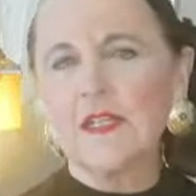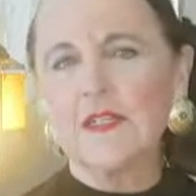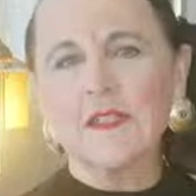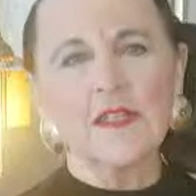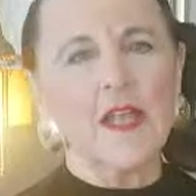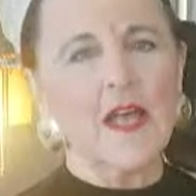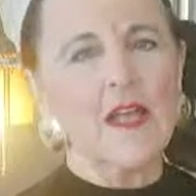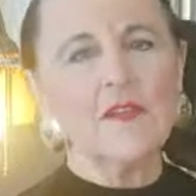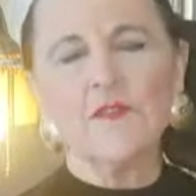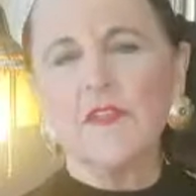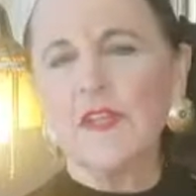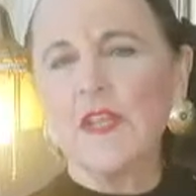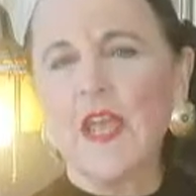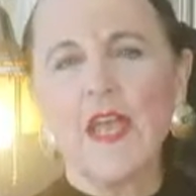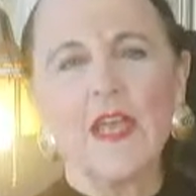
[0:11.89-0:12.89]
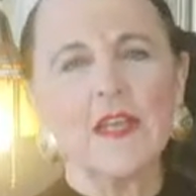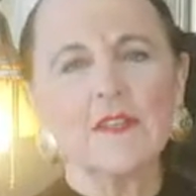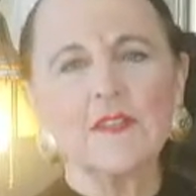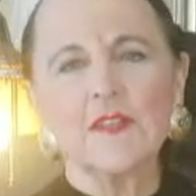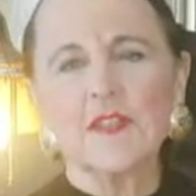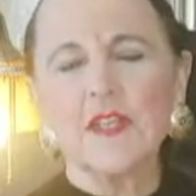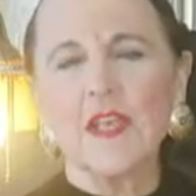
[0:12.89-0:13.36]

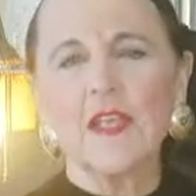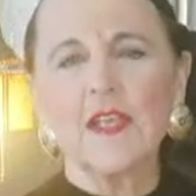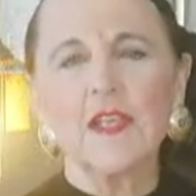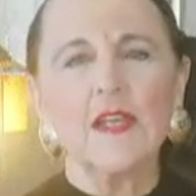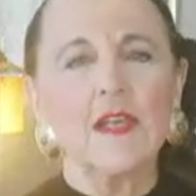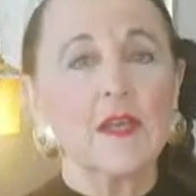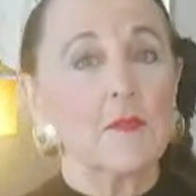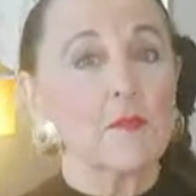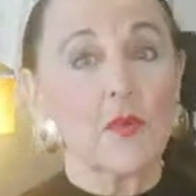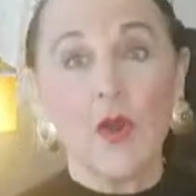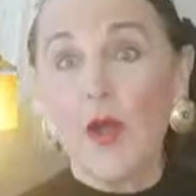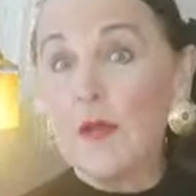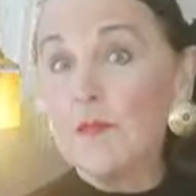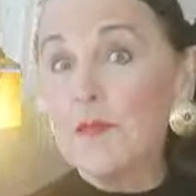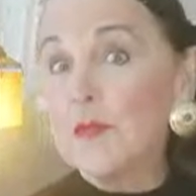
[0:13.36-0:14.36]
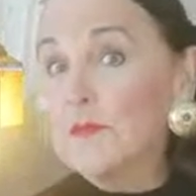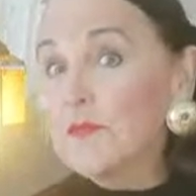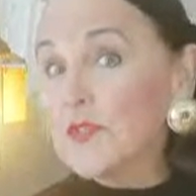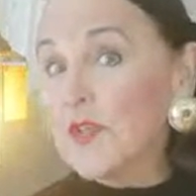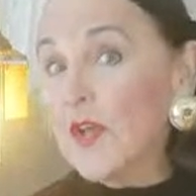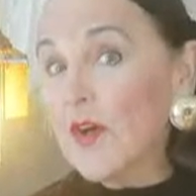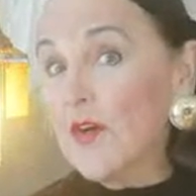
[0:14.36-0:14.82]
life-enhancing,
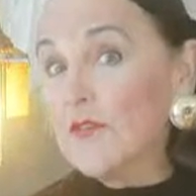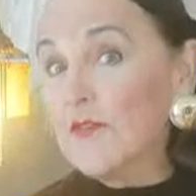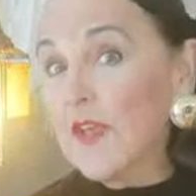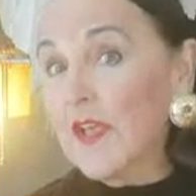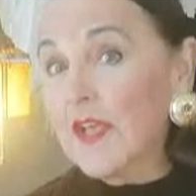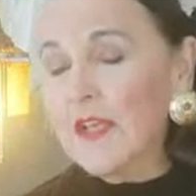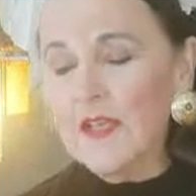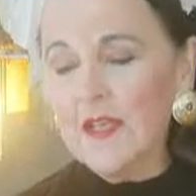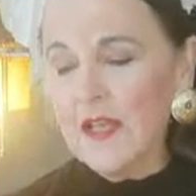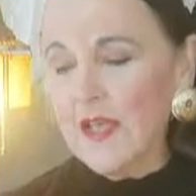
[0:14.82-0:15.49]
problem-solving,